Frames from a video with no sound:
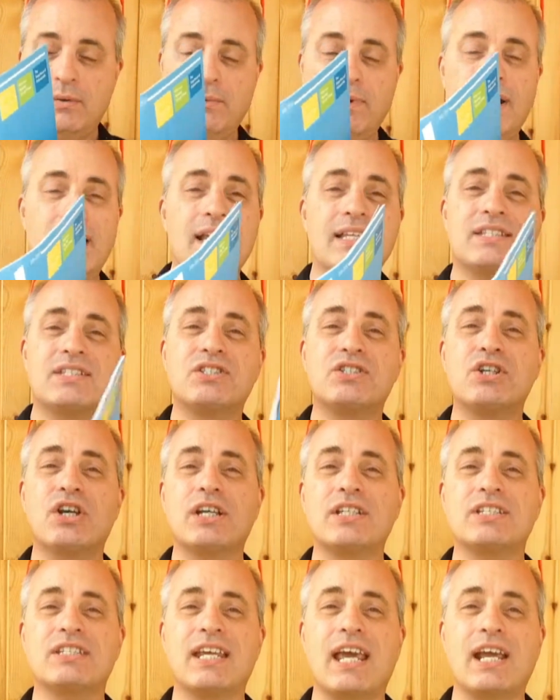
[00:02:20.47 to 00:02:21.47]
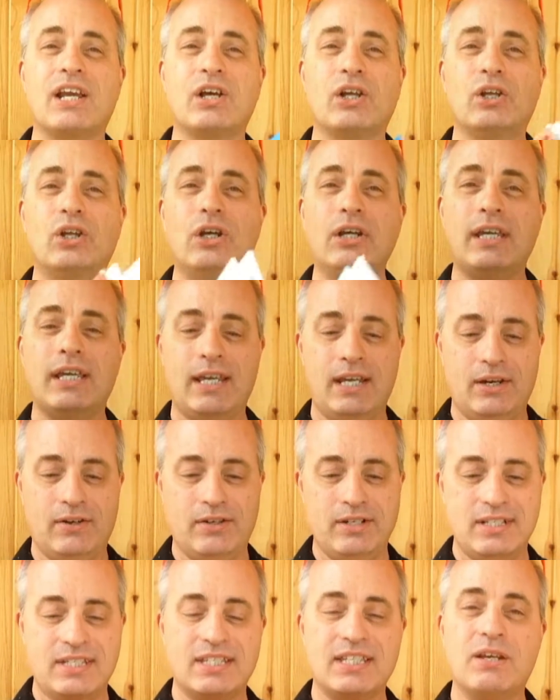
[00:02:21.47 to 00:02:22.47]
Well, let's just take a look
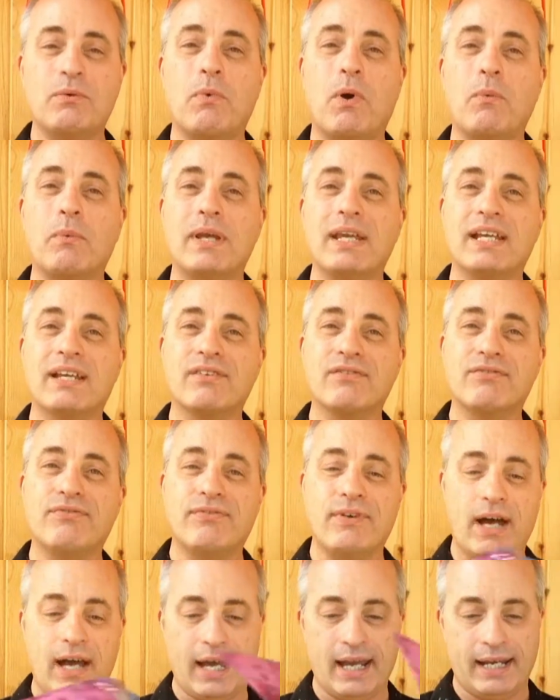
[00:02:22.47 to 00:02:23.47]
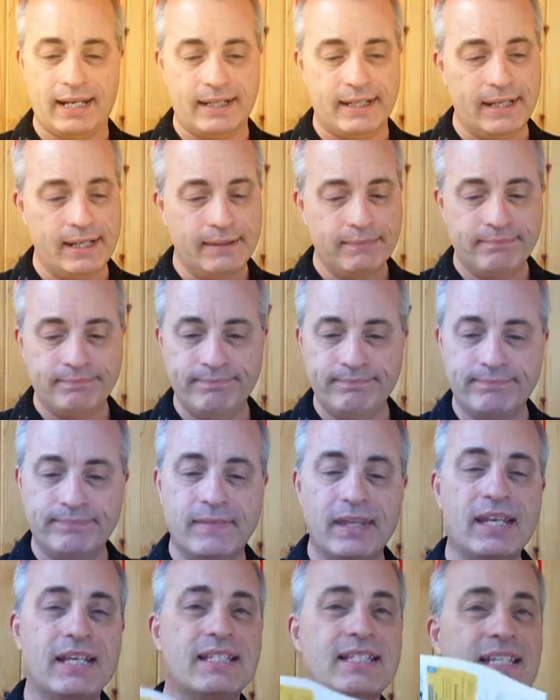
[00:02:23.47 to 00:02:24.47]
here and see what we can find.
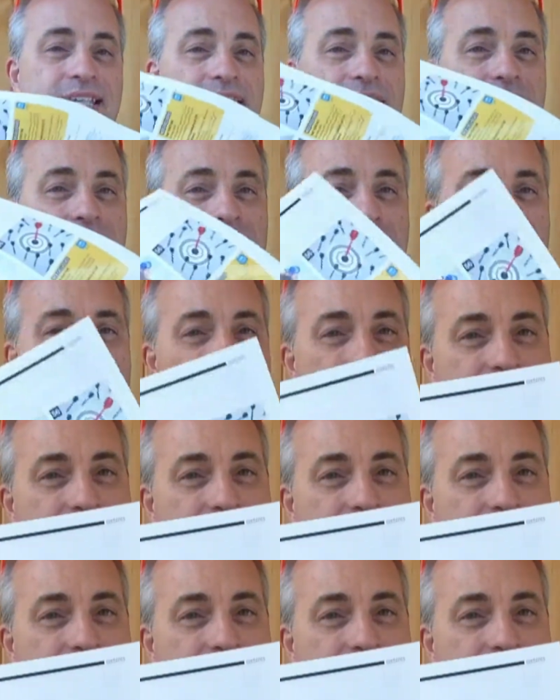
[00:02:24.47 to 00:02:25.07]
See here,